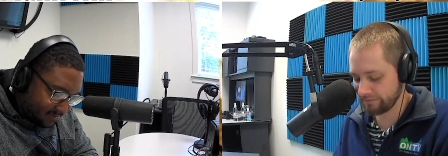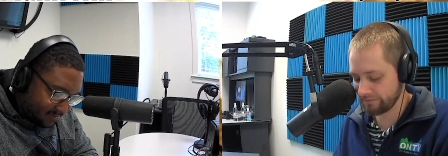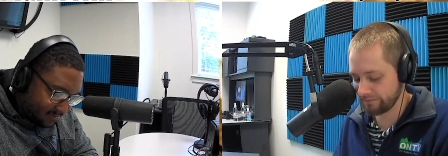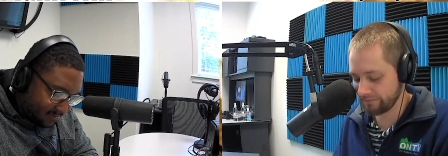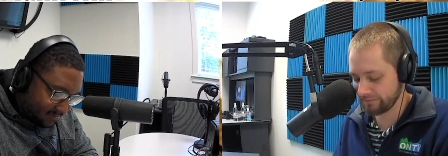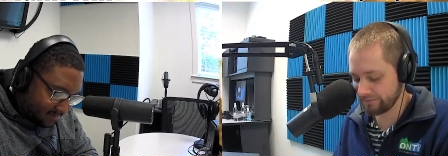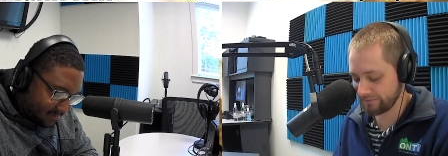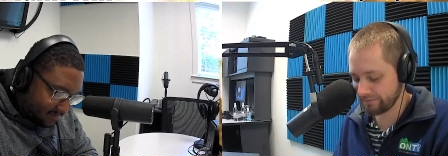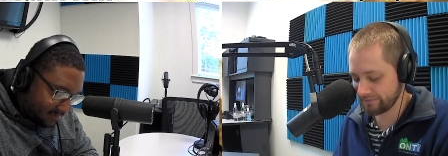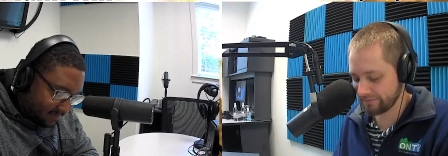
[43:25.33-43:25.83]

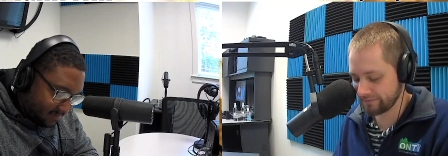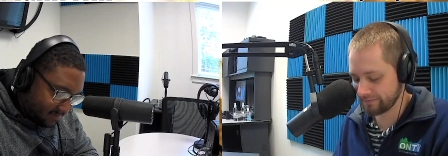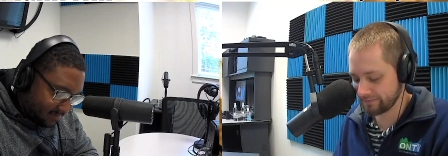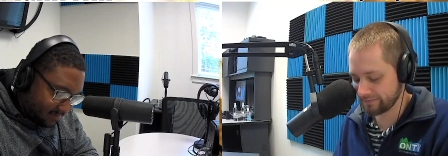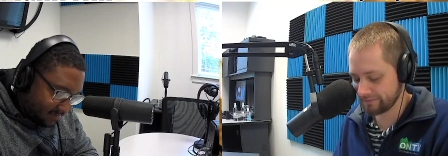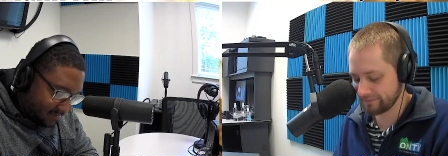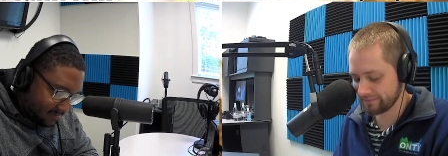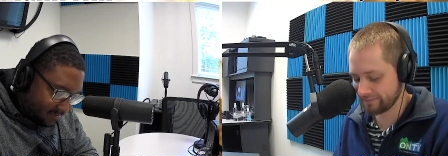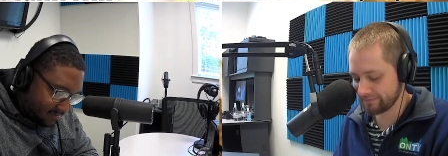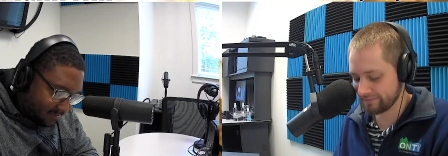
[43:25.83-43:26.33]

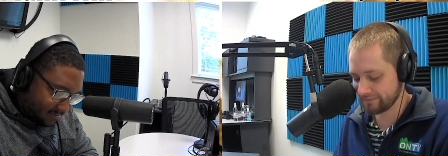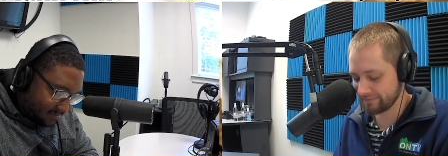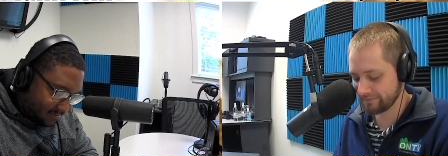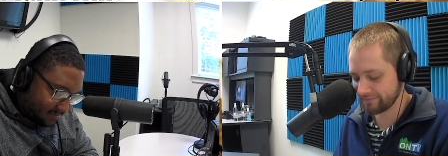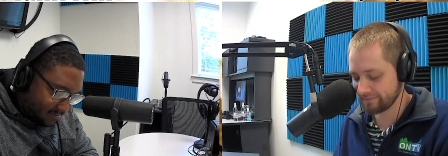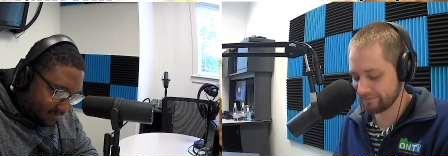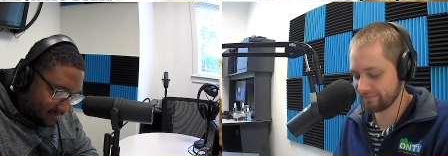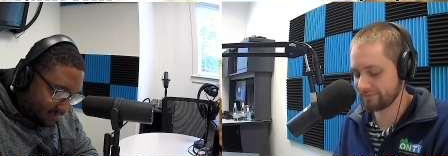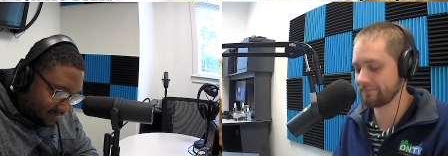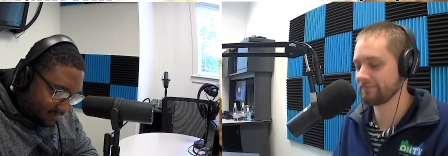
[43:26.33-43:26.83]

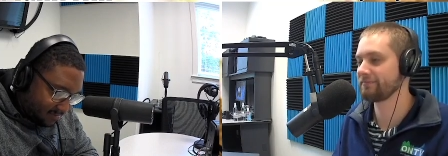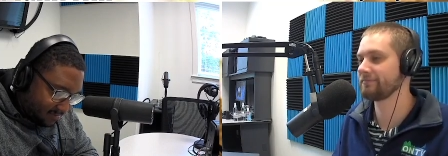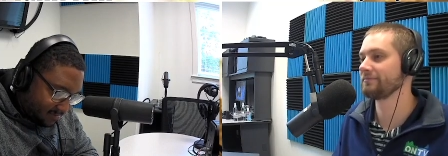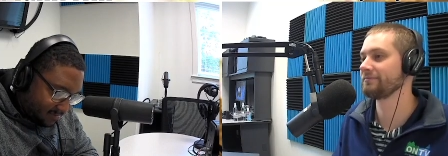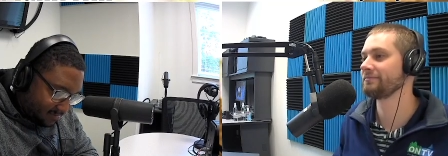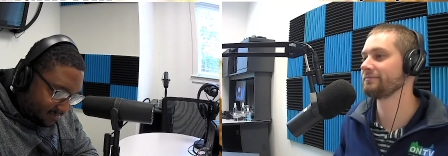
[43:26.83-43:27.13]
[no speech]